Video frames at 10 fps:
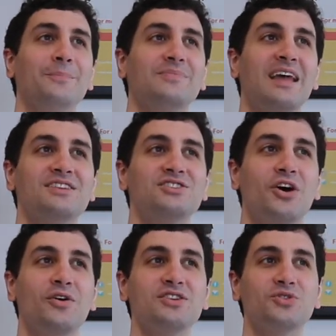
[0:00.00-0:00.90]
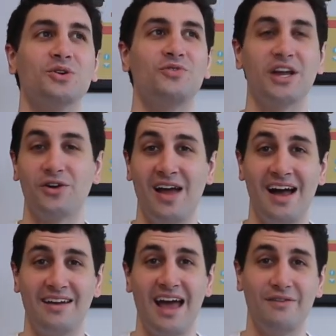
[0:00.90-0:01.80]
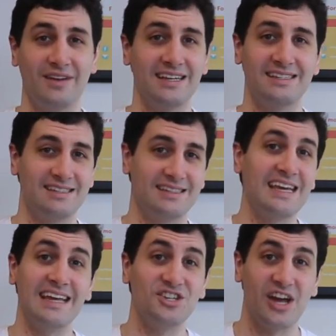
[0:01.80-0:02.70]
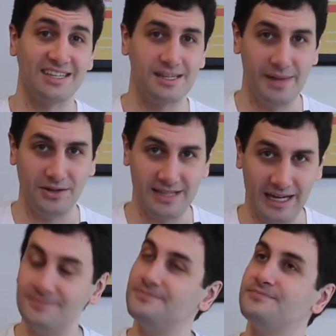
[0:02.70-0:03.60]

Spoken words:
And so he's sort of running around having a teenage angst meltdown.